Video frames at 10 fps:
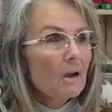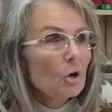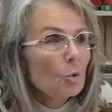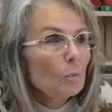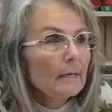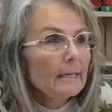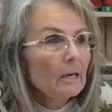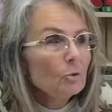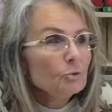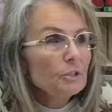Queen
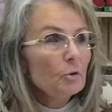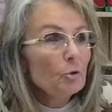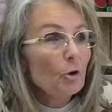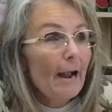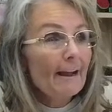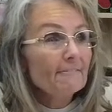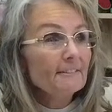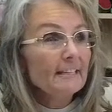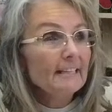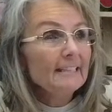Oh So
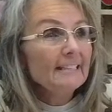Crafty.